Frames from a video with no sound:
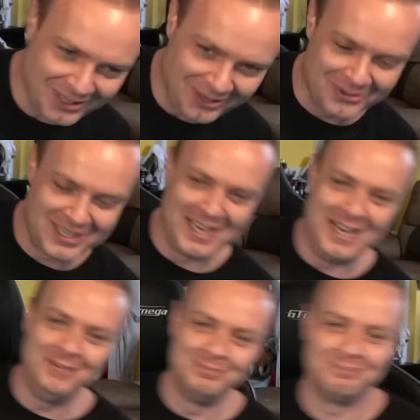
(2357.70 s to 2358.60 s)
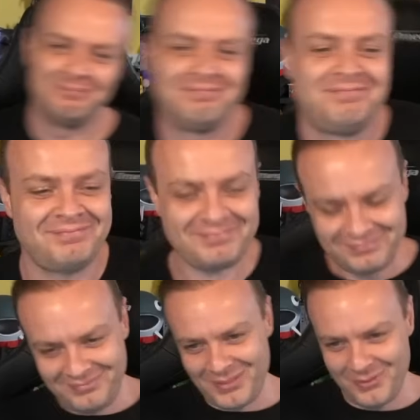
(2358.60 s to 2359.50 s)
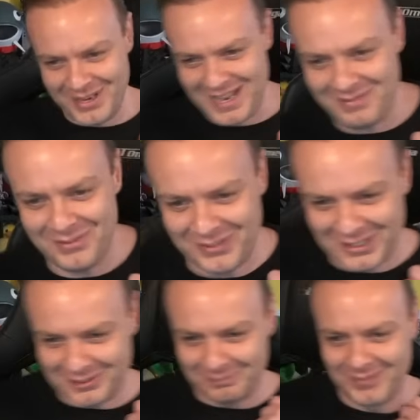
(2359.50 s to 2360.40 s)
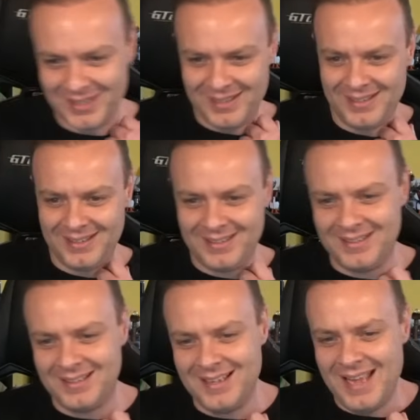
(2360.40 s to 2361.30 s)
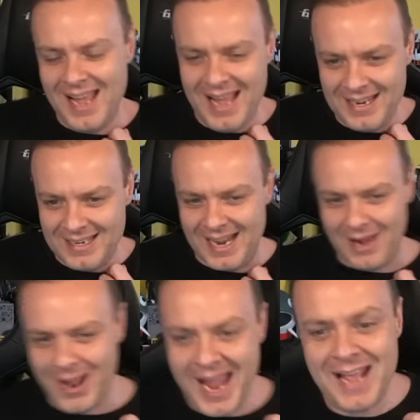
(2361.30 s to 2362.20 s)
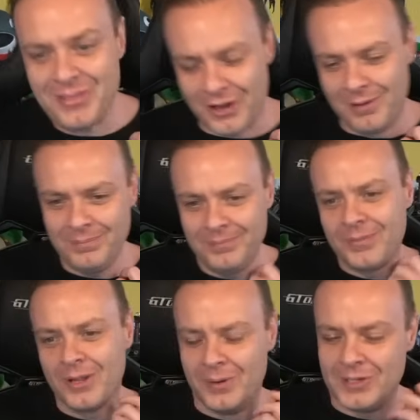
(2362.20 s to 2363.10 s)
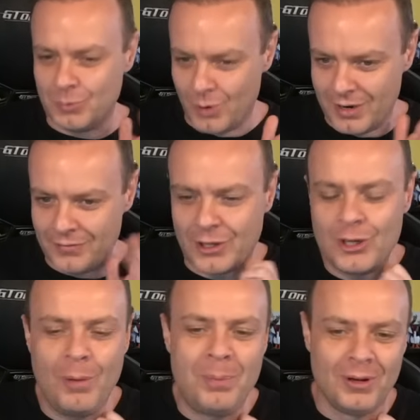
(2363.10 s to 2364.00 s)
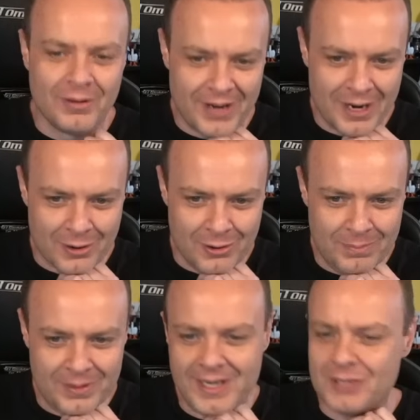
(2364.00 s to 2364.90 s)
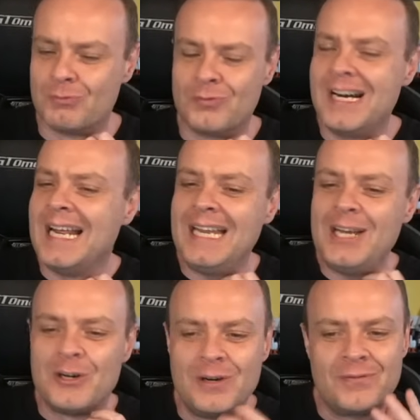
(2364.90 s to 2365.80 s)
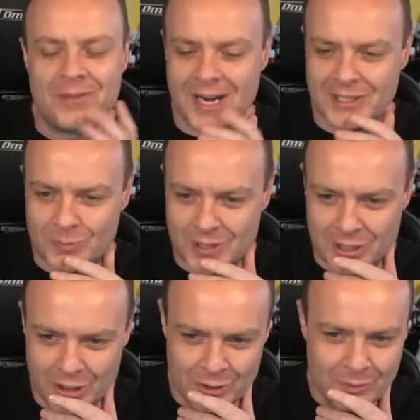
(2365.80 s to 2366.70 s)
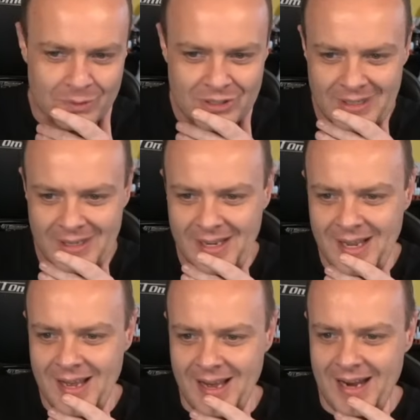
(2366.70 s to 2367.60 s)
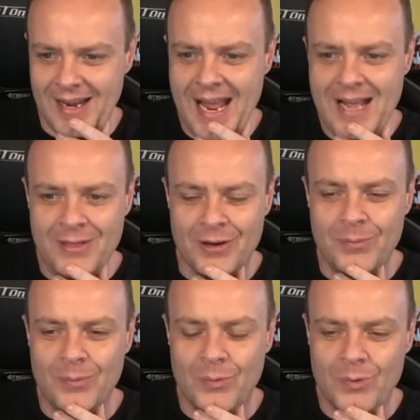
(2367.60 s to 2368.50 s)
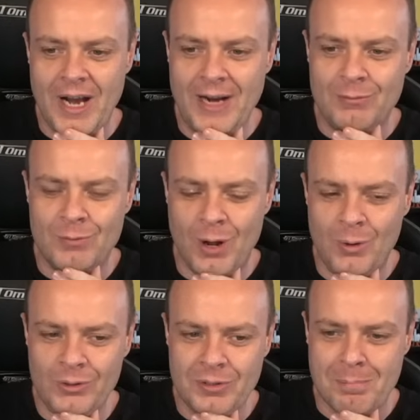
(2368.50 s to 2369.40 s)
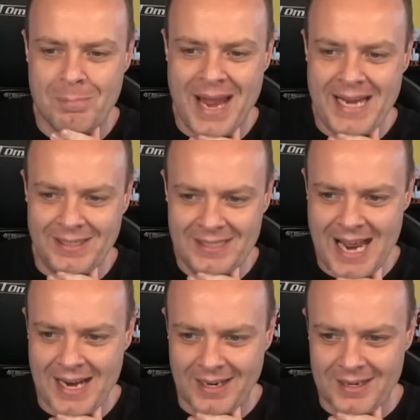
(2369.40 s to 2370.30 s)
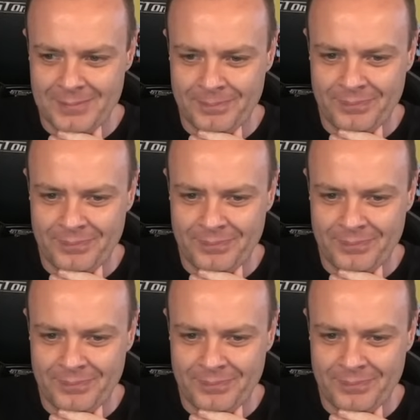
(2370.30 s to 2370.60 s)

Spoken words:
Okay. We have a villain. Now, Hatham, who is one of the couple of our group, is really good friends with Goobs. And Hatham had rolled main tank.